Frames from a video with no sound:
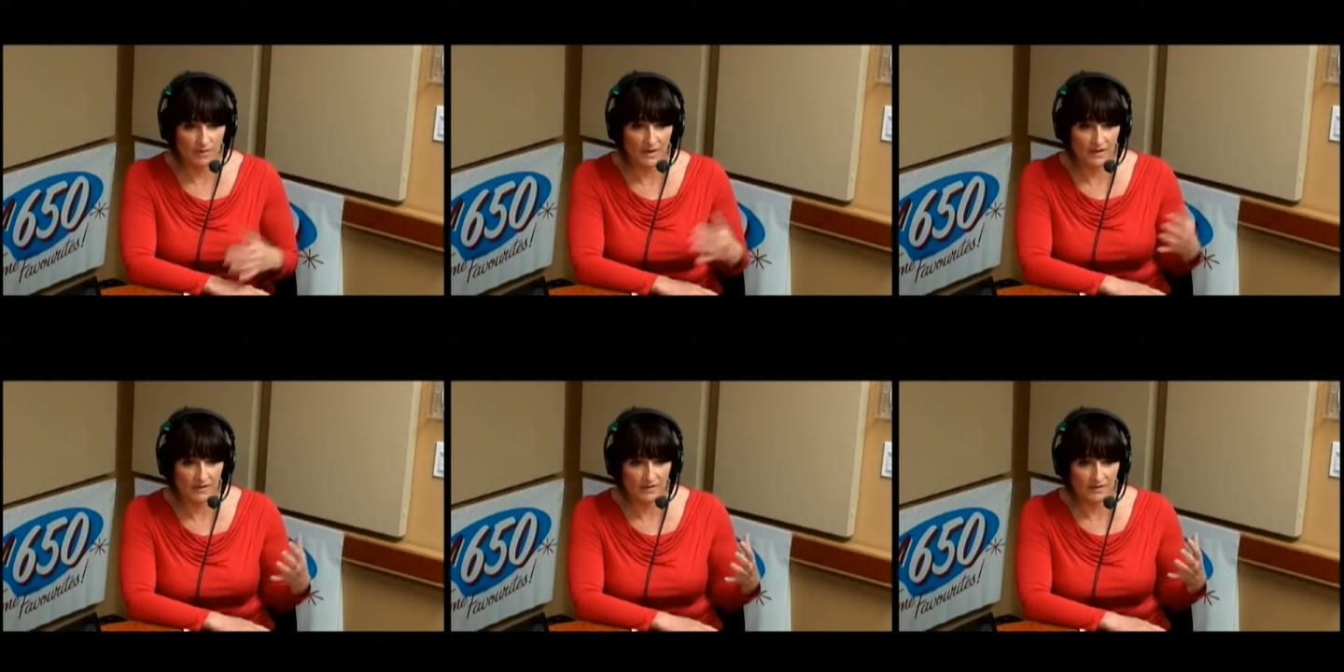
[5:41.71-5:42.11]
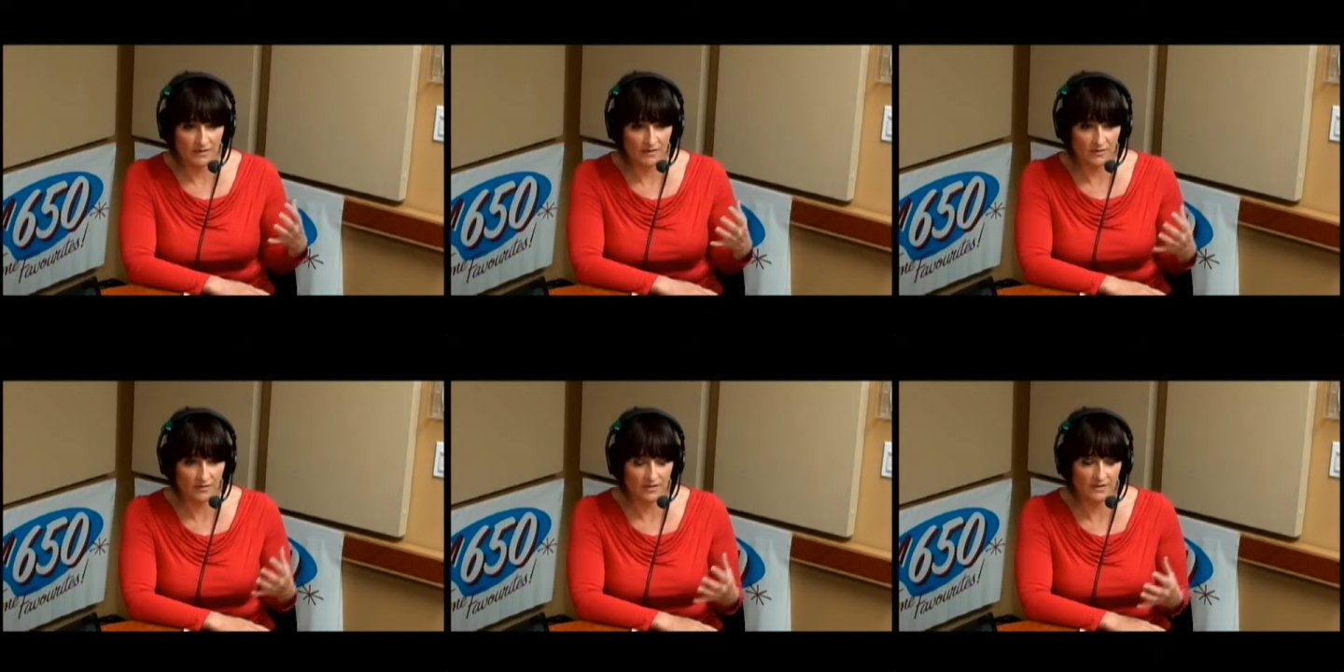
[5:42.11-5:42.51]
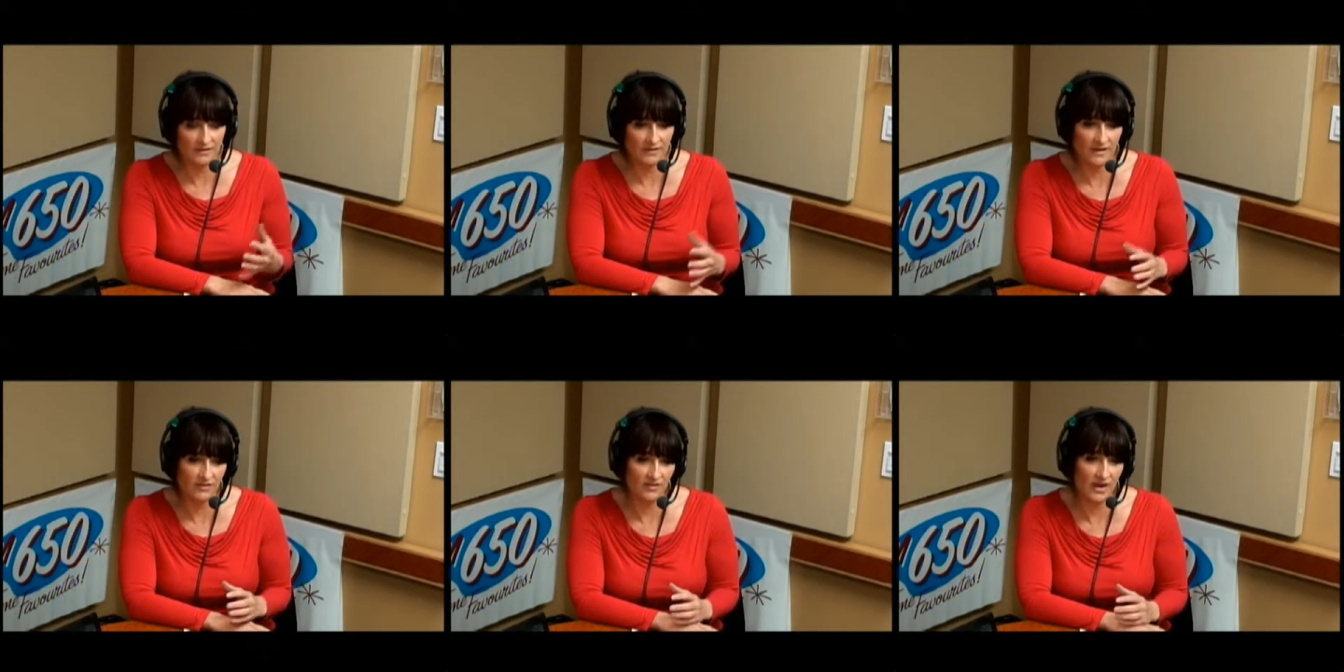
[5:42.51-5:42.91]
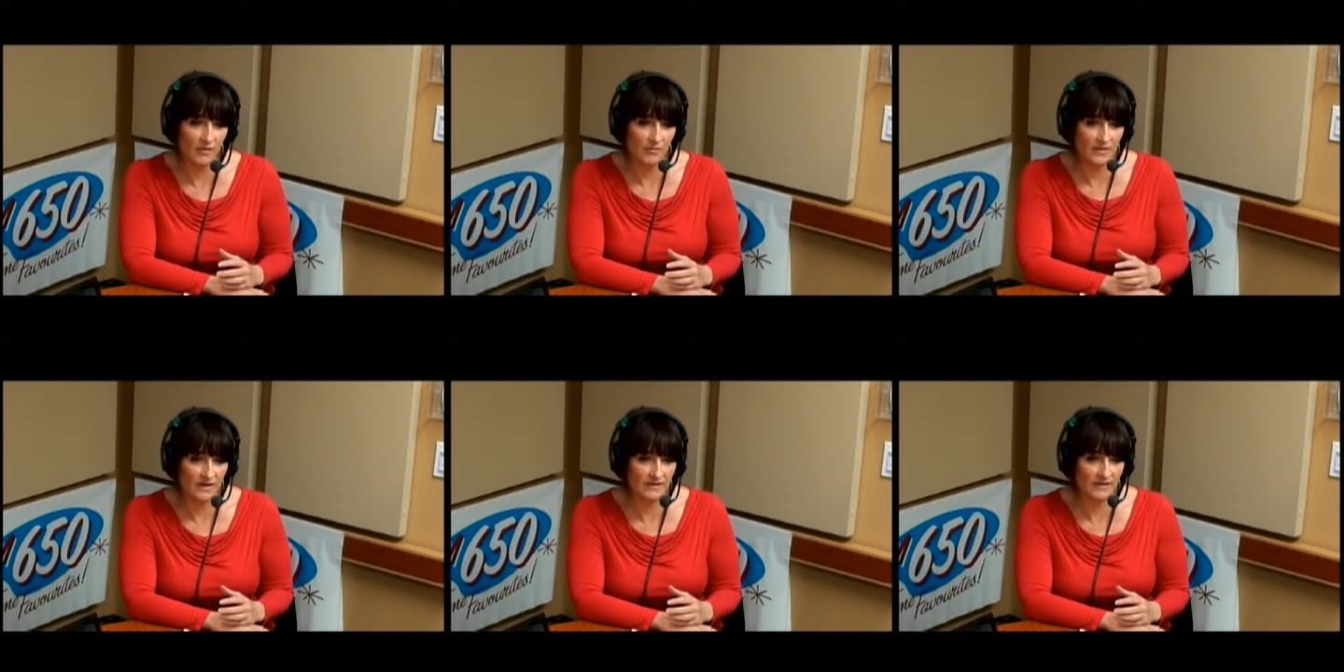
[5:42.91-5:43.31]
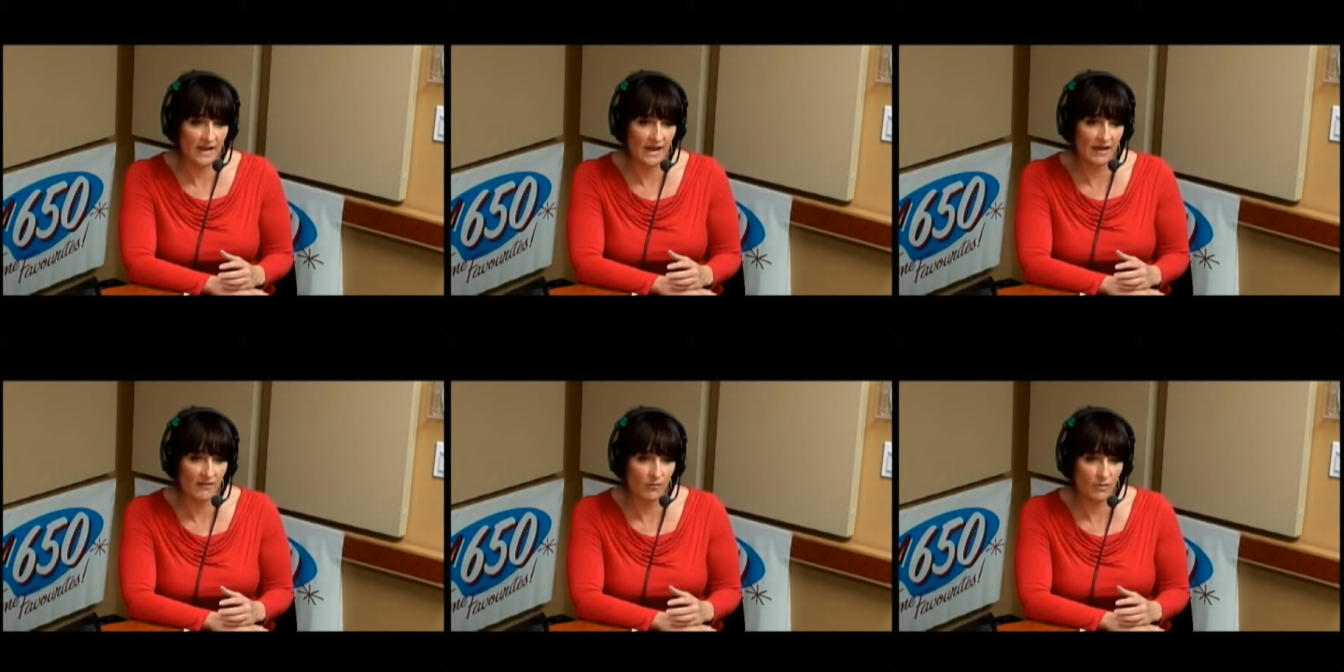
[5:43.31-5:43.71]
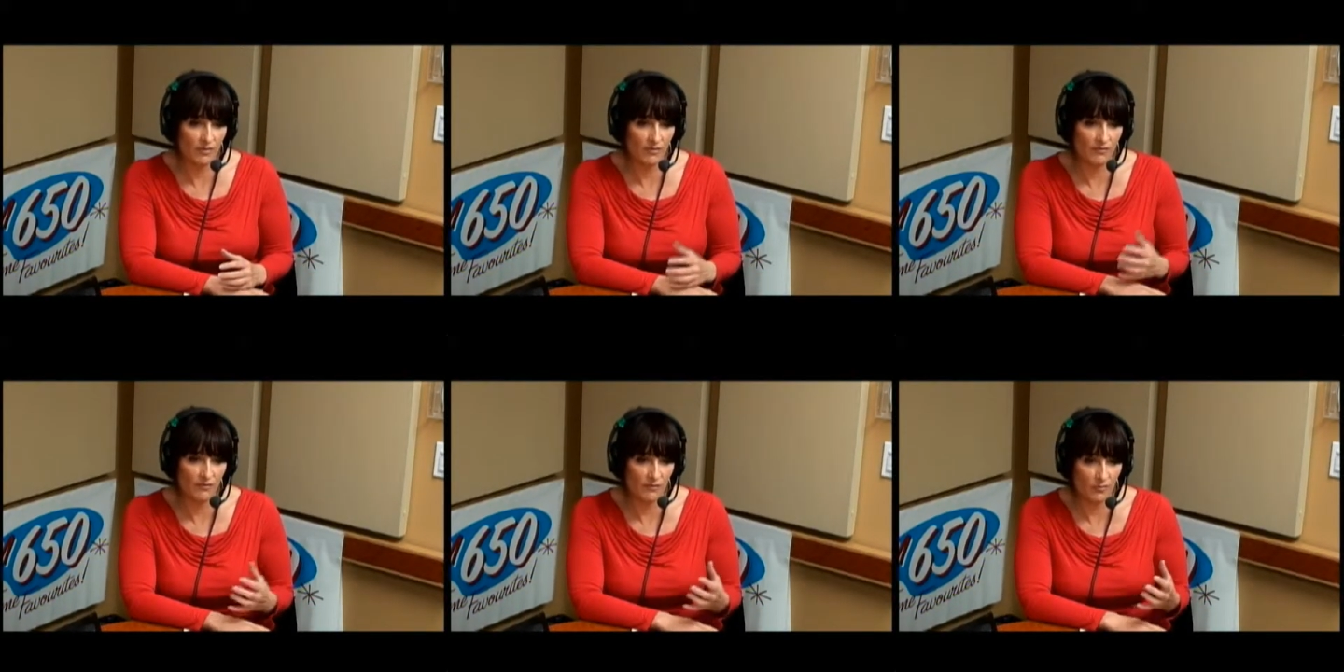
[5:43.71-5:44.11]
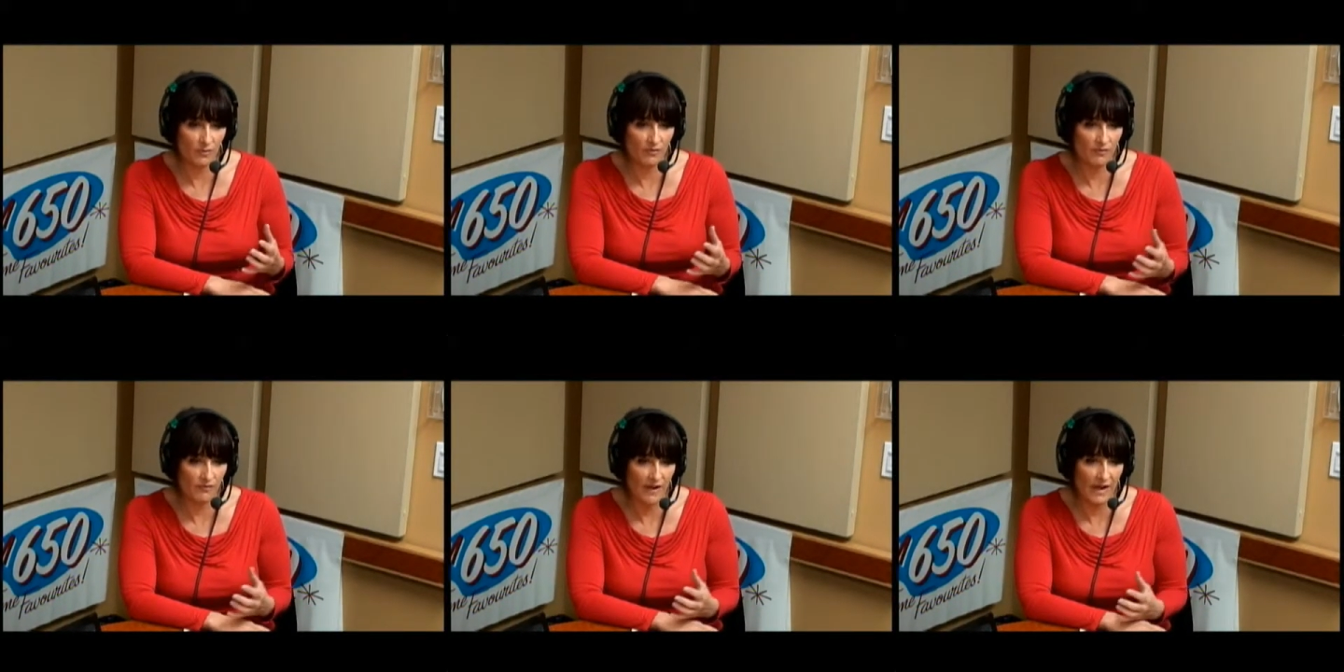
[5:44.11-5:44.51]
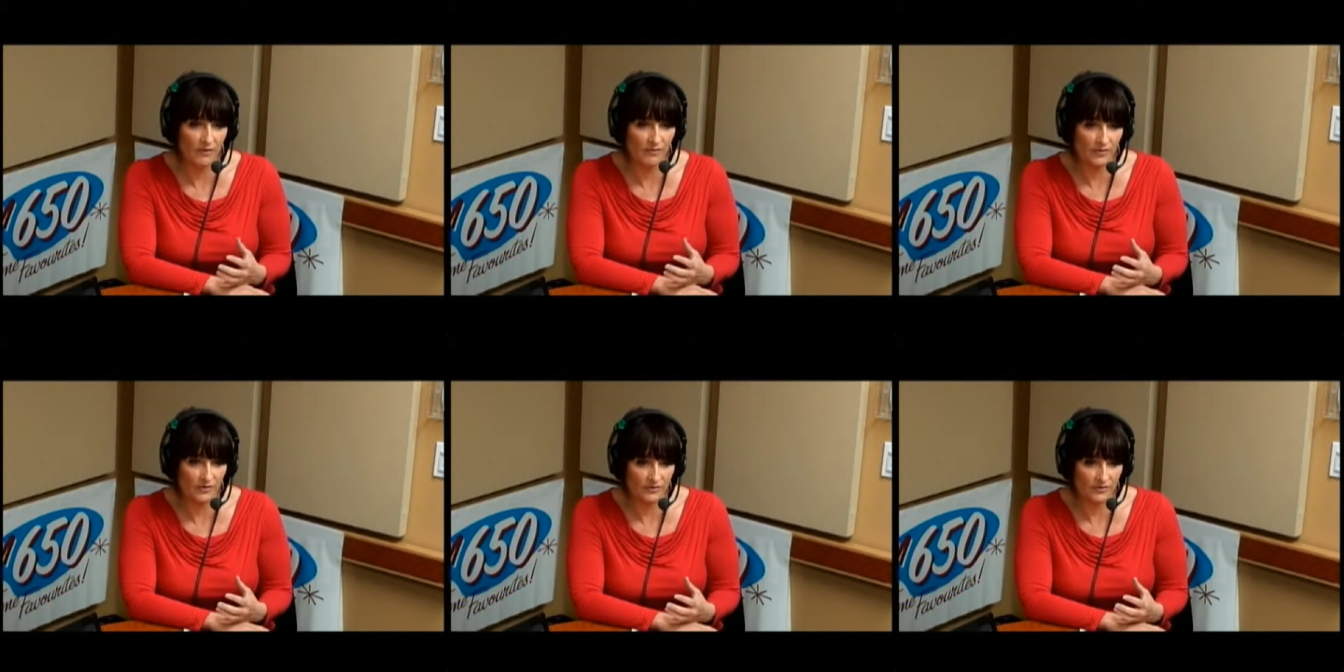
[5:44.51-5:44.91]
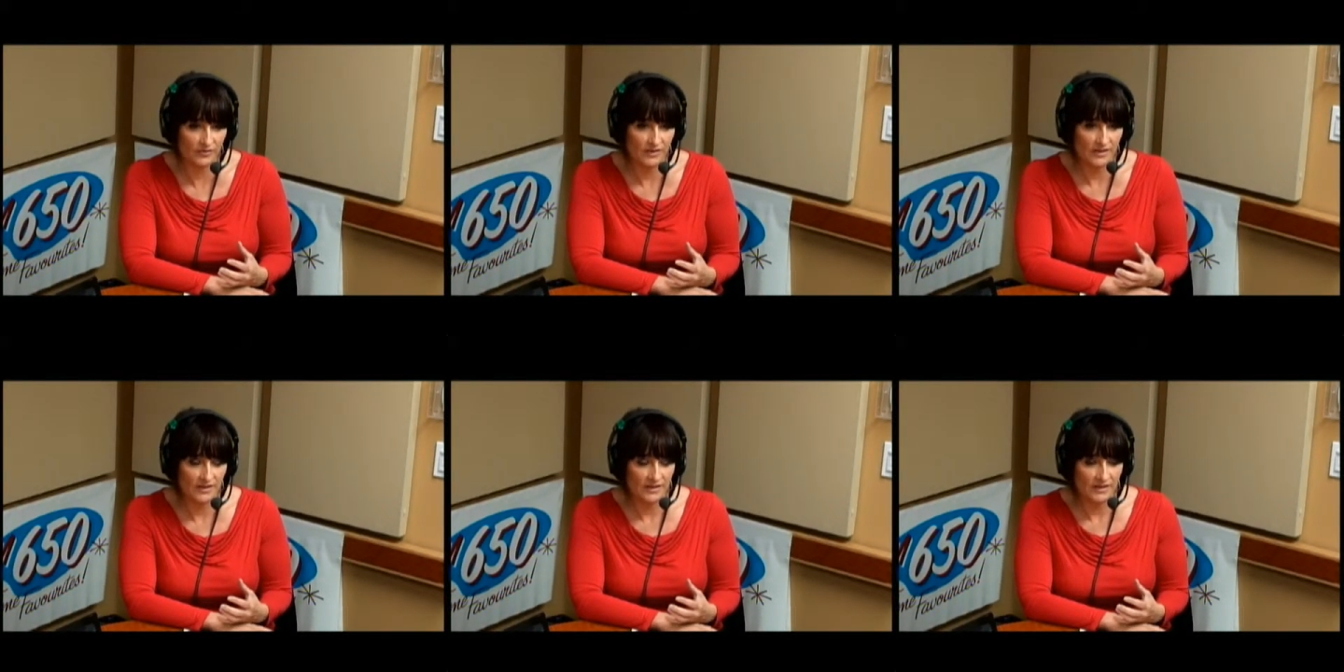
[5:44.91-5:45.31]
that early stage companies have with founders,